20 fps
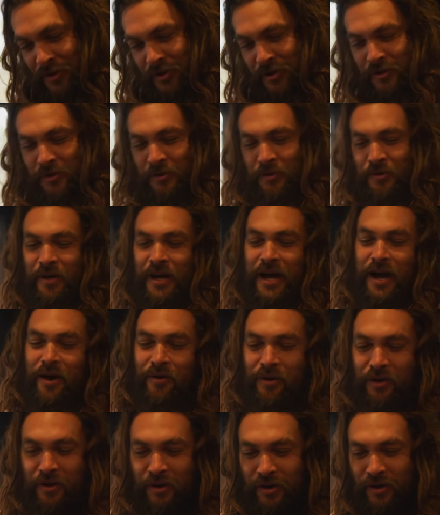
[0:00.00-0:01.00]
you
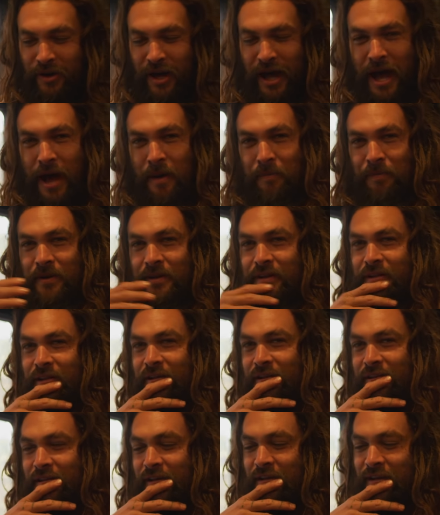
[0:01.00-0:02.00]
how it all happened
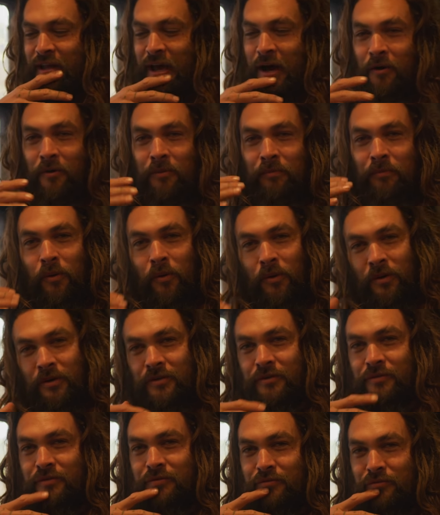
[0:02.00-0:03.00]
and how
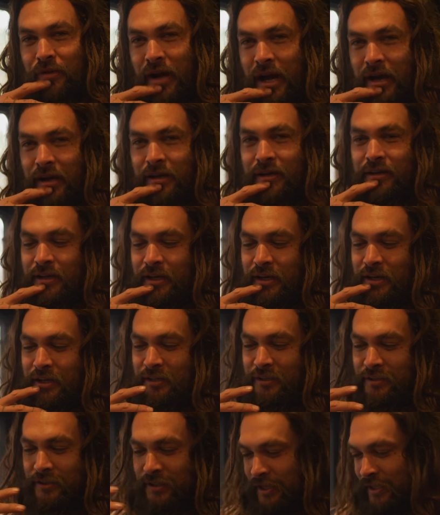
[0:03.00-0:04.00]
important Red
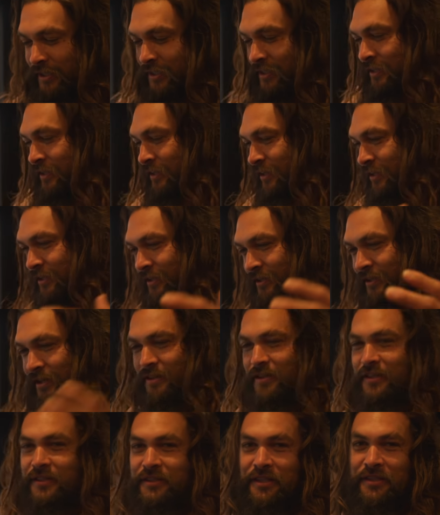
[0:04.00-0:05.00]
and Leica
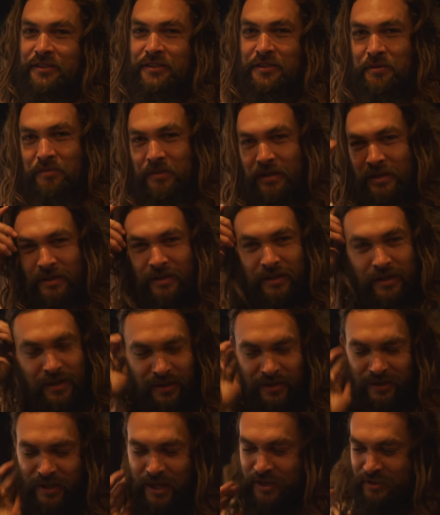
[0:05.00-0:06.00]
and this is to me,
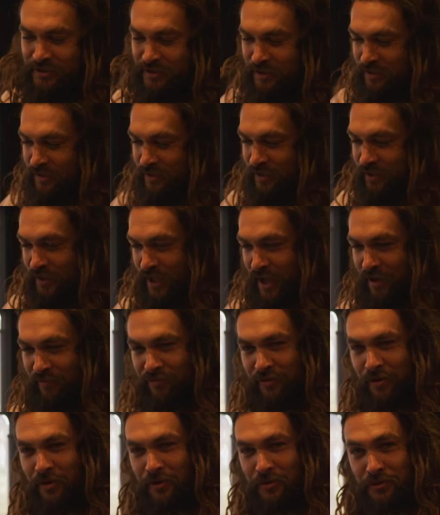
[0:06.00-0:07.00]
and that it's a
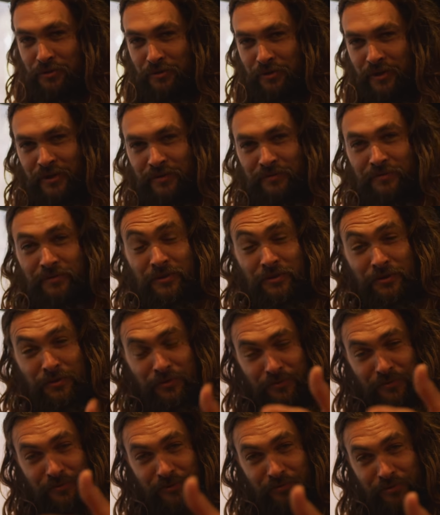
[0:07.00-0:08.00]
lifelong dream
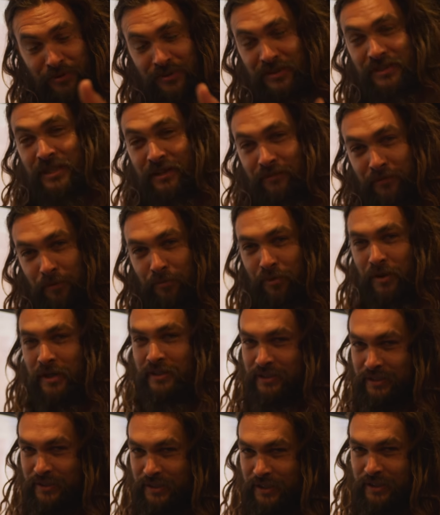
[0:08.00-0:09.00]
to receive a
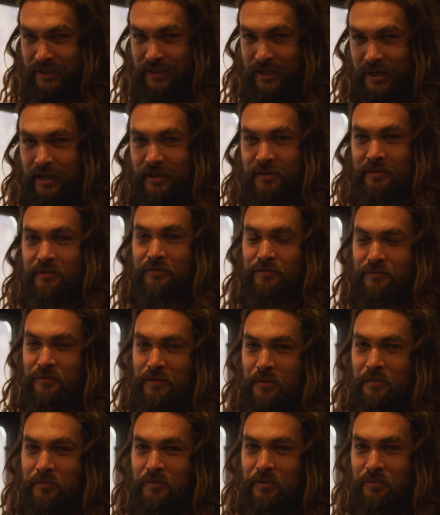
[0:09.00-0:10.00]
present like that
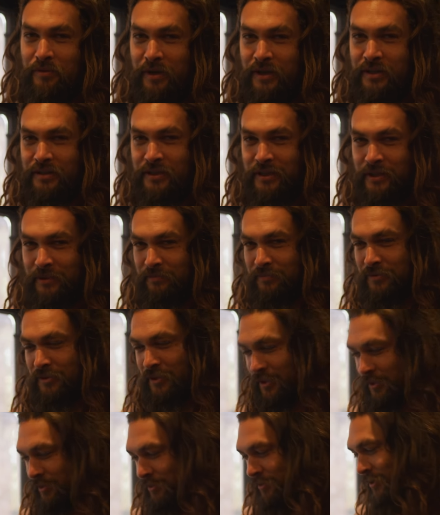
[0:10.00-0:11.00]
from the Red team.
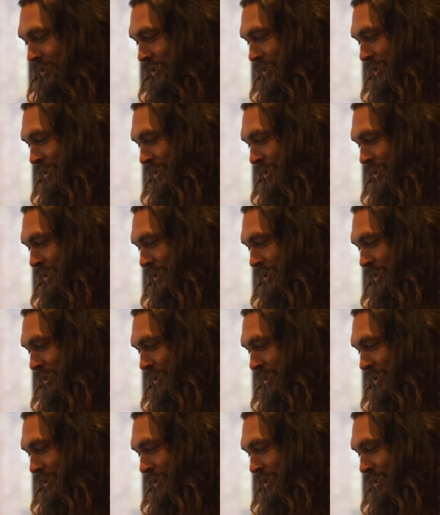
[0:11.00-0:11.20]
So,